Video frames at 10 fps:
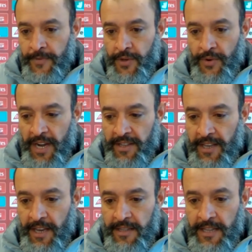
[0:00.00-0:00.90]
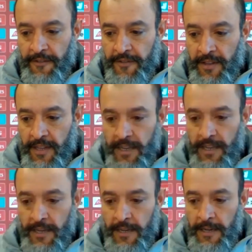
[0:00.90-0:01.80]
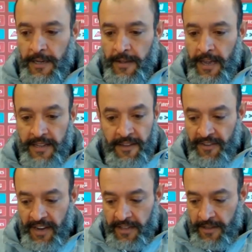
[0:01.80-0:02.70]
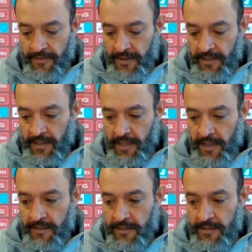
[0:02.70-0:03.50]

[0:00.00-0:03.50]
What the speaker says: to eradicate definitely and definitively